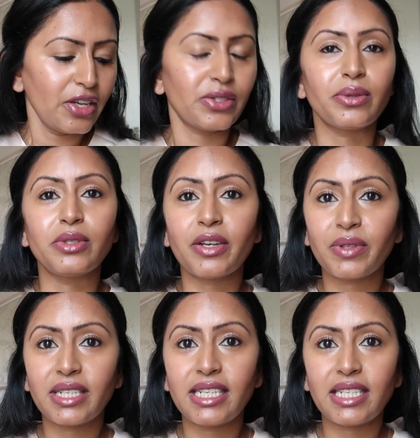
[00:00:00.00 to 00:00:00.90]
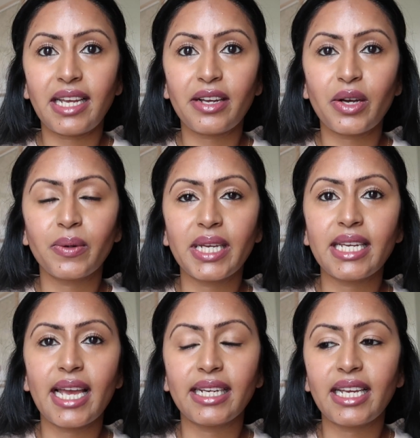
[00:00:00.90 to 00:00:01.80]
So definitely need to get
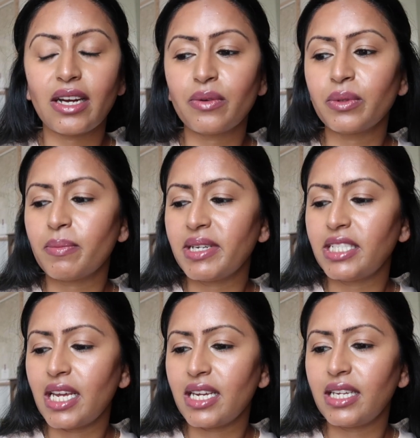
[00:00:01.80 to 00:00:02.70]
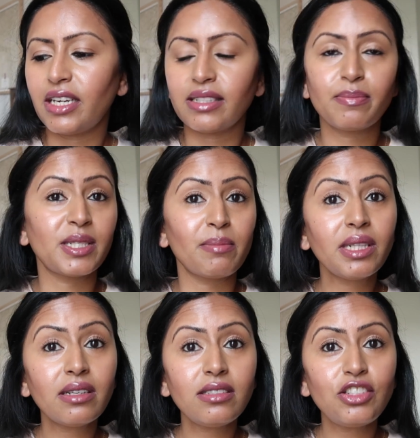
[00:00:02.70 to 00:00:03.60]
going and get on with my day, get some
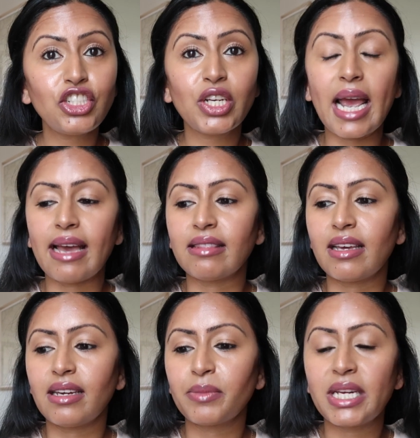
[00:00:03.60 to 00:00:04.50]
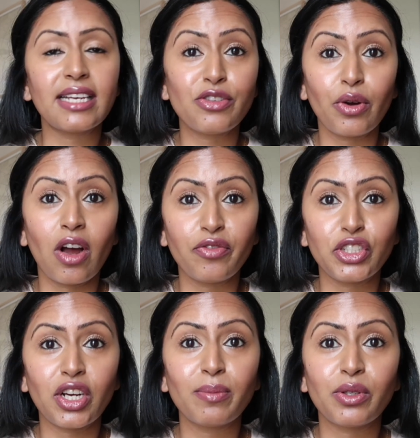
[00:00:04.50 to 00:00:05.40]
lunch, and then I'm gonna head to a coffee
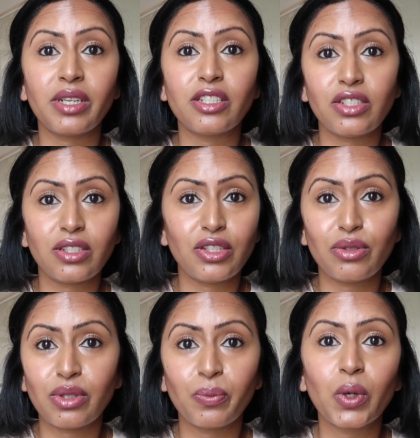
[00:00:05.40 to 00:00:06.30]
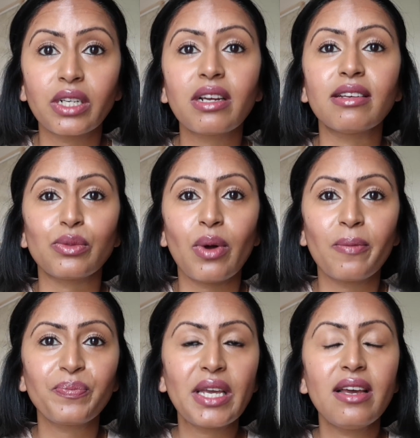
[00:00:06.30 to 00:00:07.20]
shop so I can just do some work as
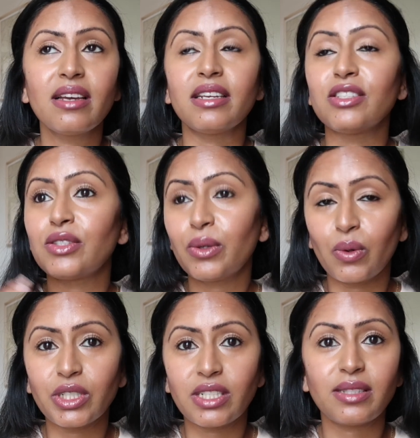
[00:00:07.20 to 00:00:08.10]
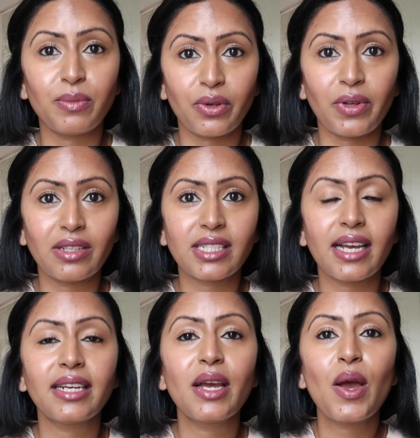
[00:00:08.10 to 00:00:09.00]
well. It is so gorgeous and beautiful
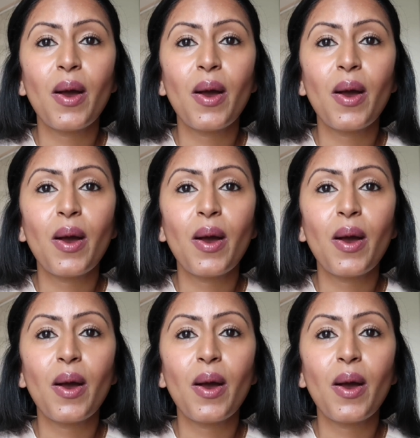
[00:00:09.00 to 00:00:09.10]
outside.